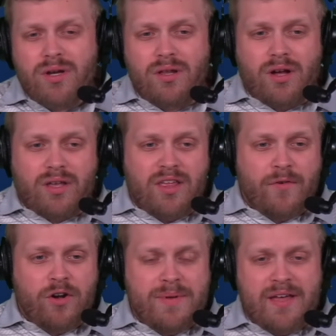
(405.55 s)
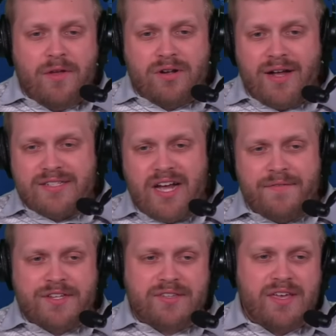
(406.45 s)
Look, they've already begun their cuts,
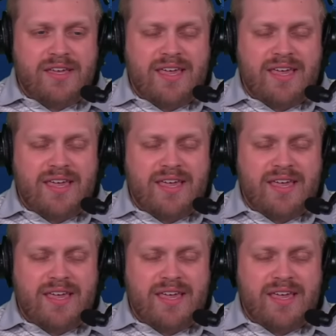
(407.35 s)
obviously.